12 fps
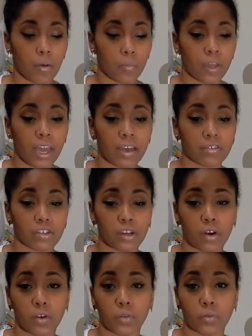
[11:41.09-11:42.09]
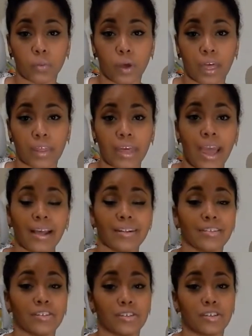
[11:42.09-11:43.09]
We have struggled with
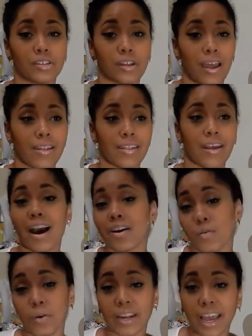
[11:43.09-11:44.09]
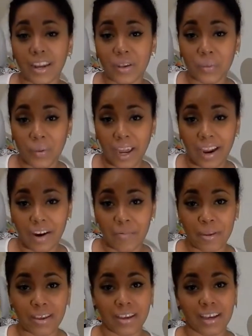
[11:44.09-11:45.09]
just not going anywhere
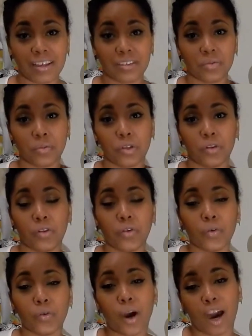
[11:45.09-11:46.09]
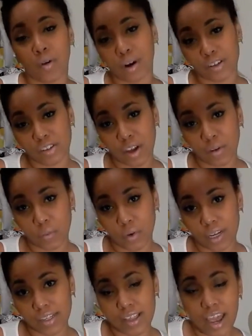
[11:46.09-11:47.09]
because we knew how our son
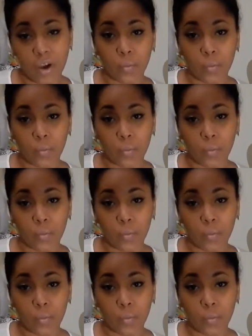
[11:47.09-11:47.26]
was.